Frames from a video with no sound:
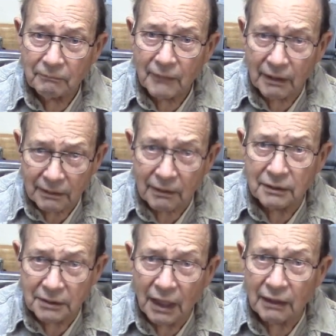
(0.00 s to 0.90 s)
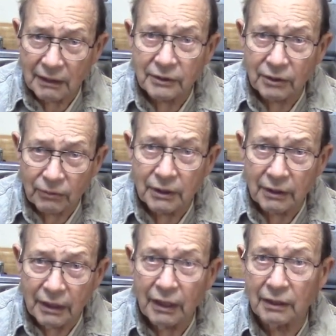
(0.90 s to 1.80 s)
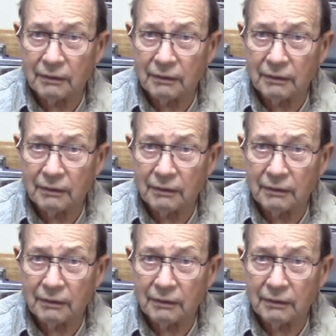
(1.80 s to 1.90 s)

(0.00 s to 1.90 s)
And it turns out that's a real hen.